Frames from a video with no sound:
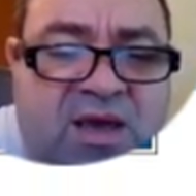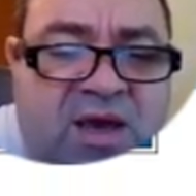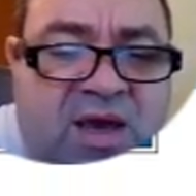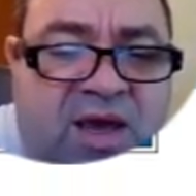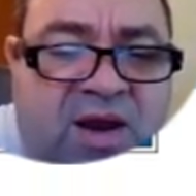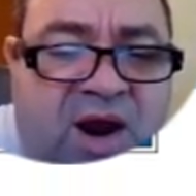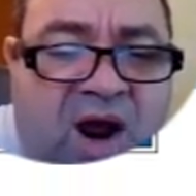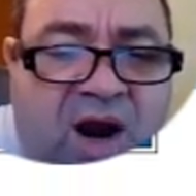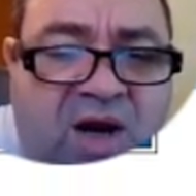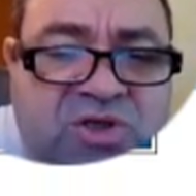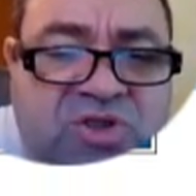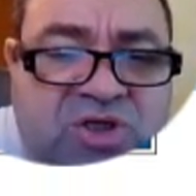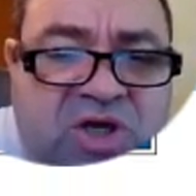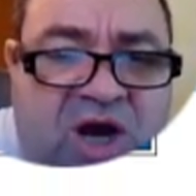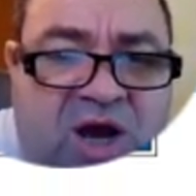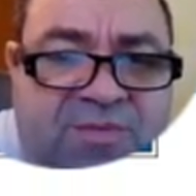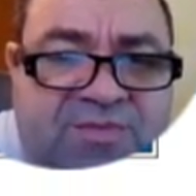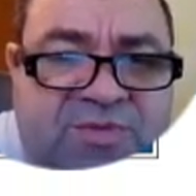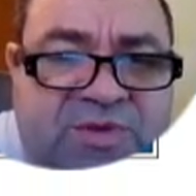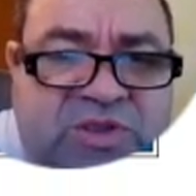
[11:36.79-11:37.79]
And our
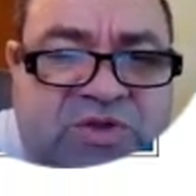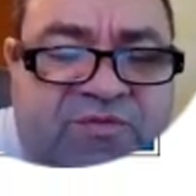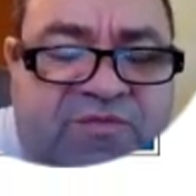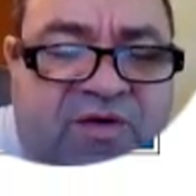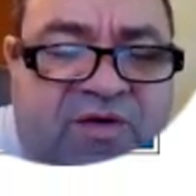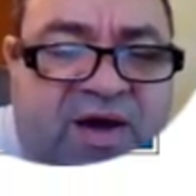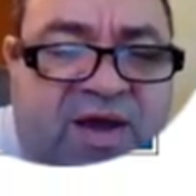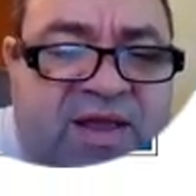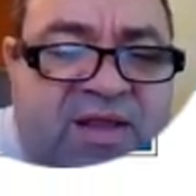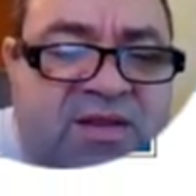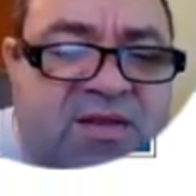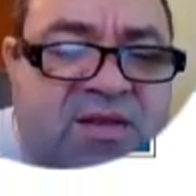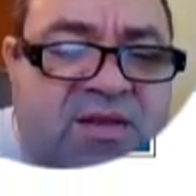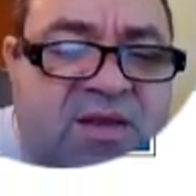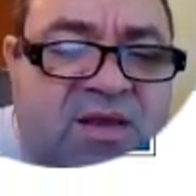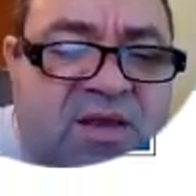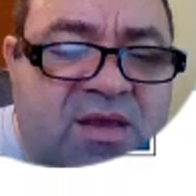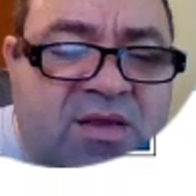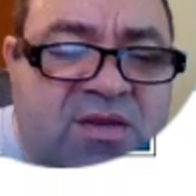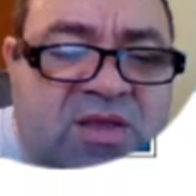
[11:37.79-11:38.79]
job is to find
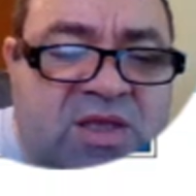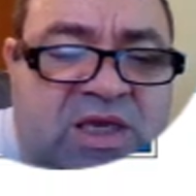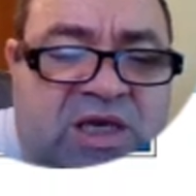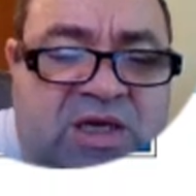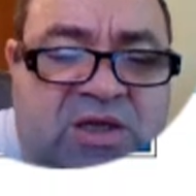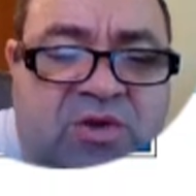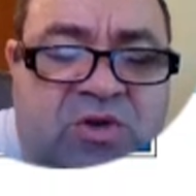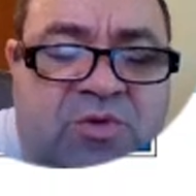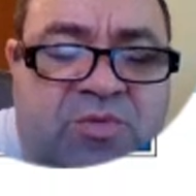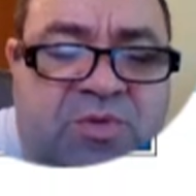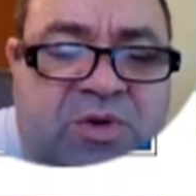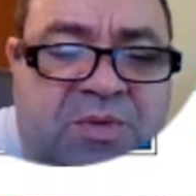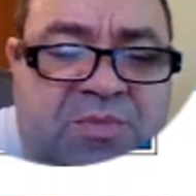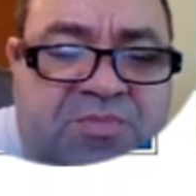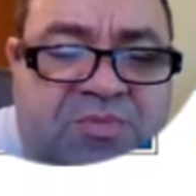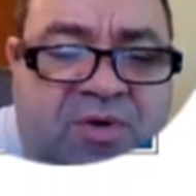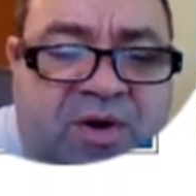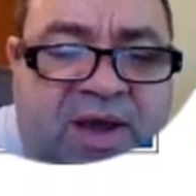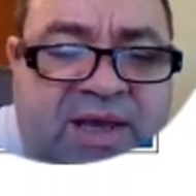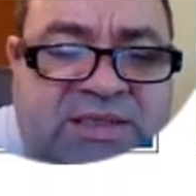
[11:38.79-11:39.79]
the equilibrium
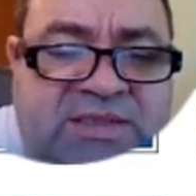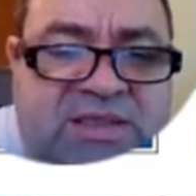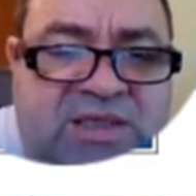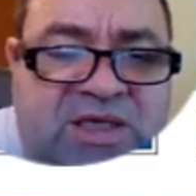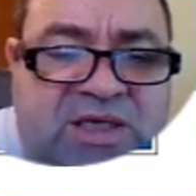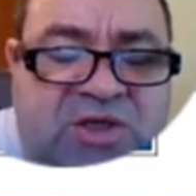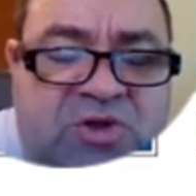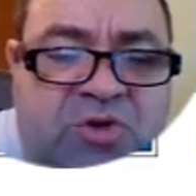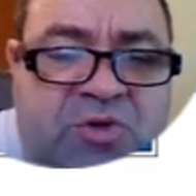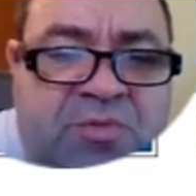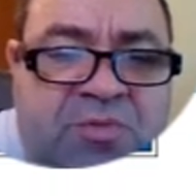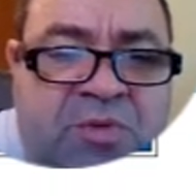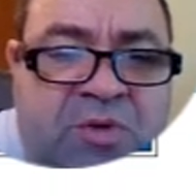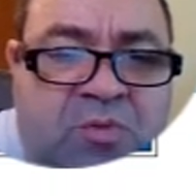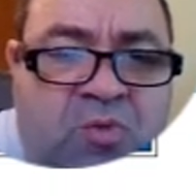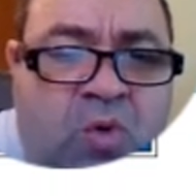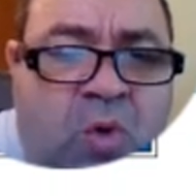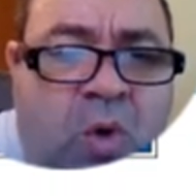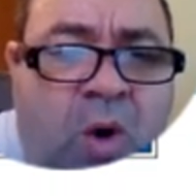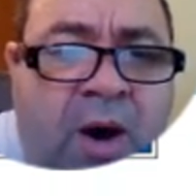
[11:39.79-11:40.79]
price and
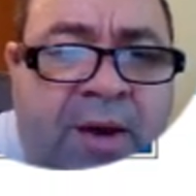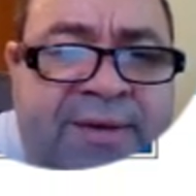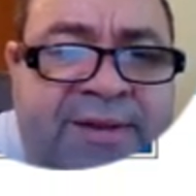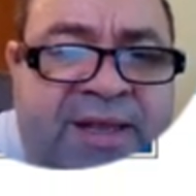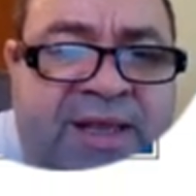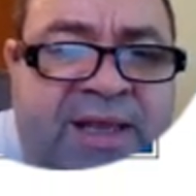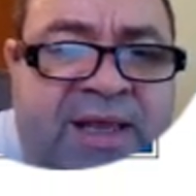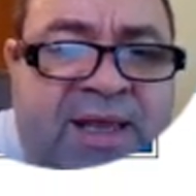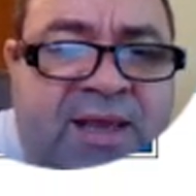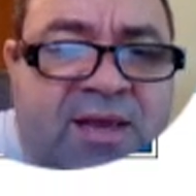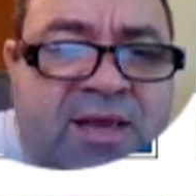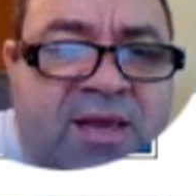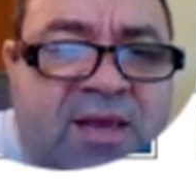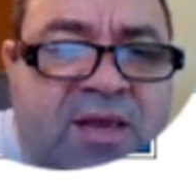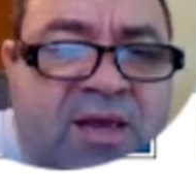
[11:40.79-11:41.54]
equilibrium quantity.